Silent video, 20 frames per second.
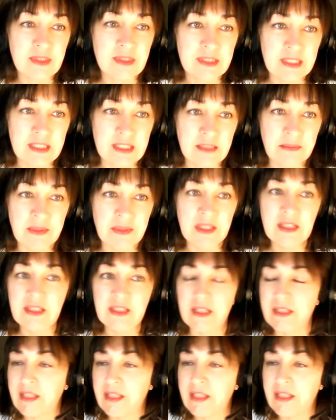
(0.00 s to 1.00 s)
TTP
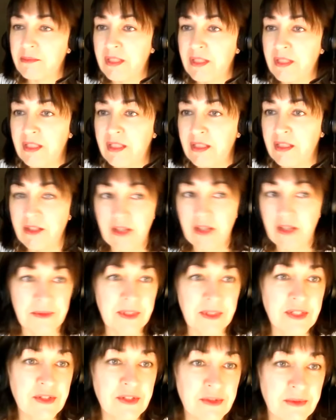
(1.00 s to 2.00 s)
that can be either
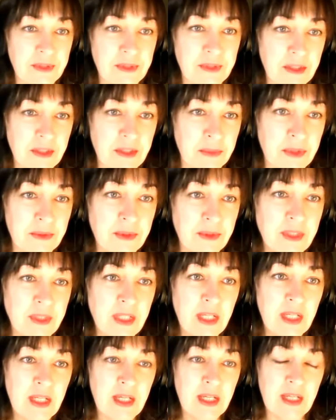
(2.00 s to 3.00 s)
hereditary or immune.
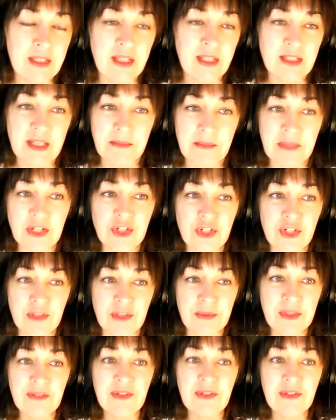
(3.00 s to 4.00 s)
And as I
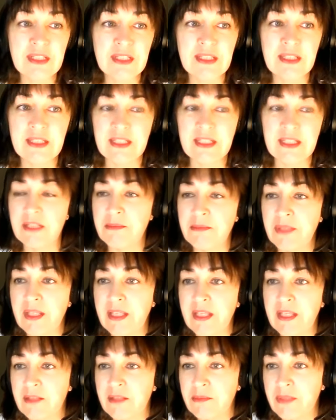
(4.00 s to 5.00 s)
mentioned previously,
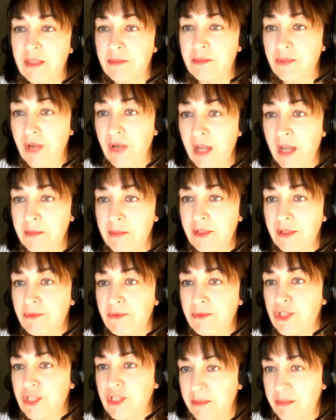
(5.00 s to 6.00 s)
TTP can be primary,
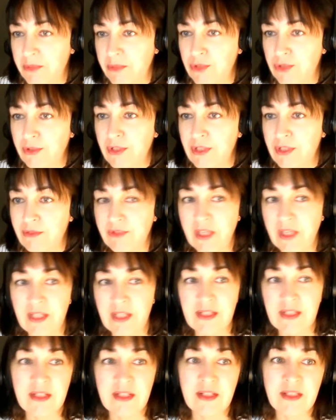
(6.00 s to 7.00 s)
which is the majority of
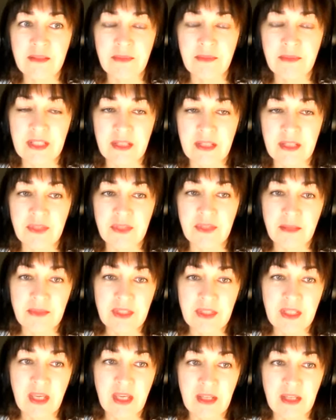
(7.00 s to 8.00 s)
cases, but
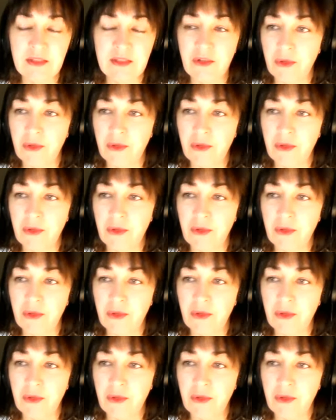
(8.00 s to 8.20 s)
sometimes can